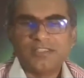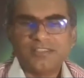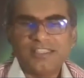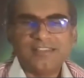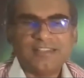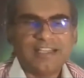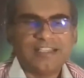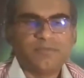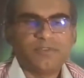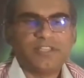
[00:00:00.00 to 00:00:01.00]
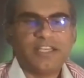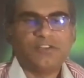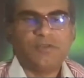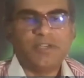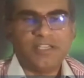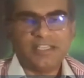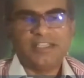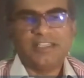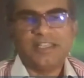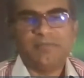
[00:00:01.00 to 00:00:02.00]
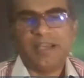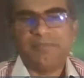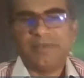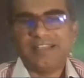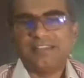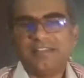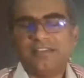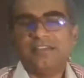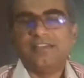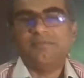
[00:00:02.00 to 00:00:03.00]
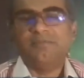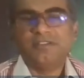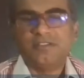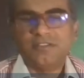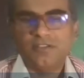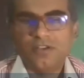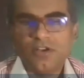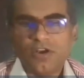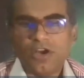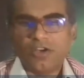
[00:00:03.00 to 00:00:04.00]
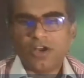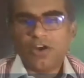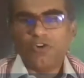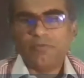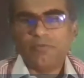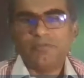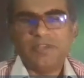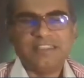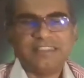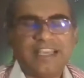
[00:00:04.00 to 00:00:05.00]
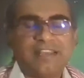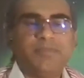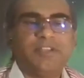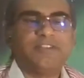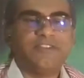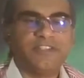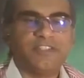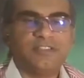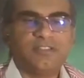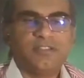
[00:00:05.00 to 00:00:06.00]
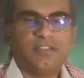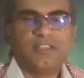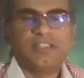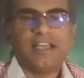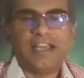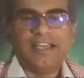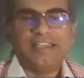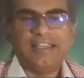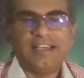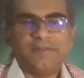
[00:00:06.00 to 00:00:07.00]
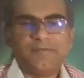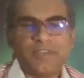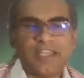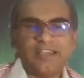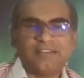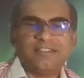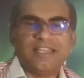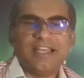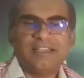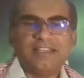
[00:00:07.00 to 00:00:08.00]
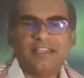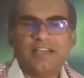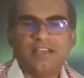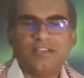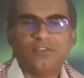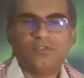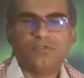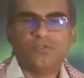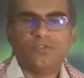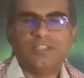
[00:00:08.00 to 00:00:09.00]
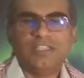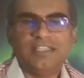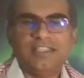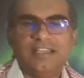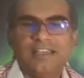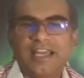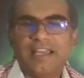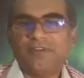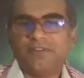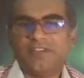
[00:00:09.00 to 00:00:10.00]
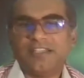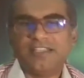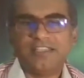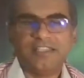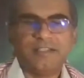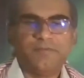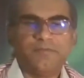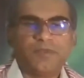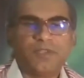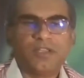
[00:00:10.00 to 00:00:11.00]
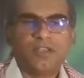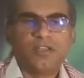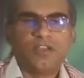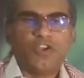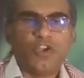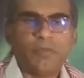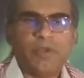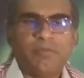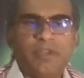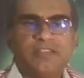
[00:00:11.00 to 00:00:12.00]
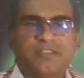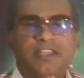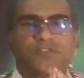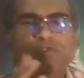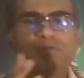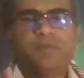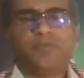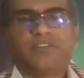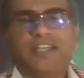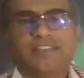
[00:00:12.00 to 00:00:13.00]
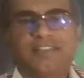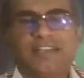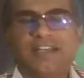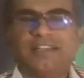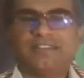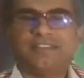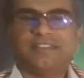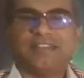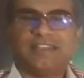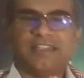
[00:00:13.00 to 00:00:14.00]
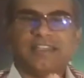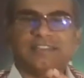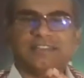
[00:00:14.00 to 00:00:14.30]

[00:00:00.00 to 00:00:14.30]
These rights protect human dignity by placing limits on how human beings can be treated. The idea here is that in order to lead a life of dignity, human beings need to be protected against the certain